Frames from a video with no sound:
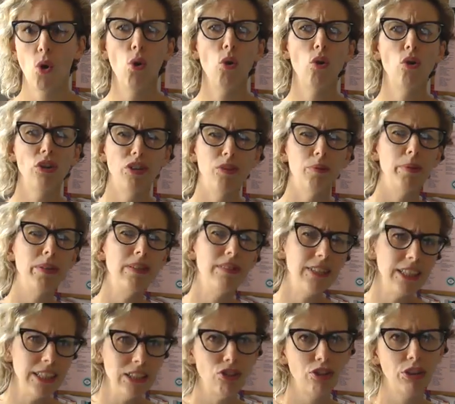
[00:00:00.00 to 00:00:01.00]
or you've been
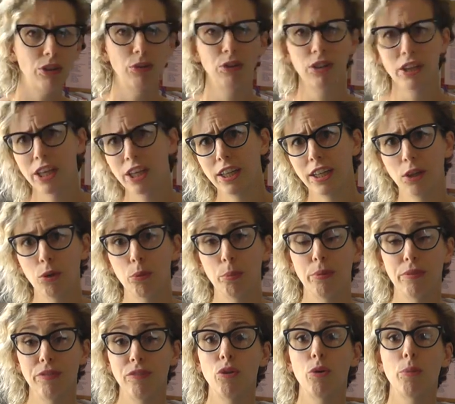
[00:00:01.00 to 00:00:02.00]
teaching or learning or
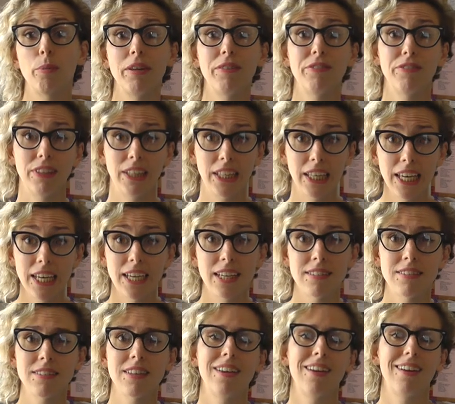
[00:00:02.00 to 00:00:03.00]
performing for
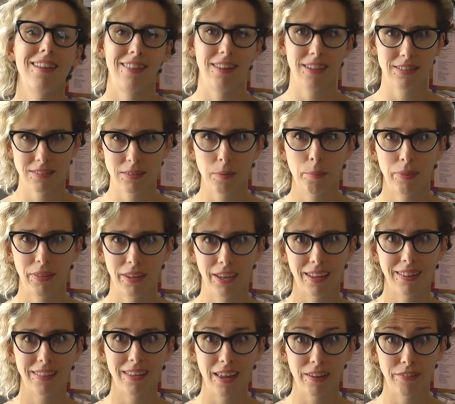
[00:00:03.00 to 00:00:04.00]
years, there's something
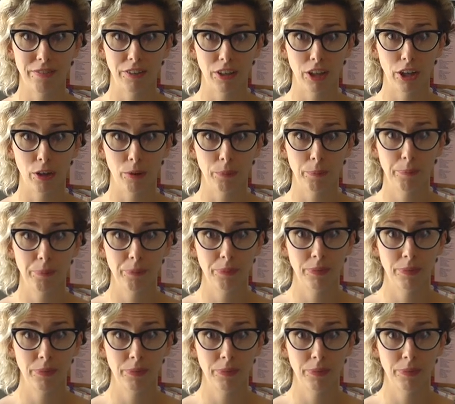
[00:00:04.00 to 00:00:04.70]
in there for you.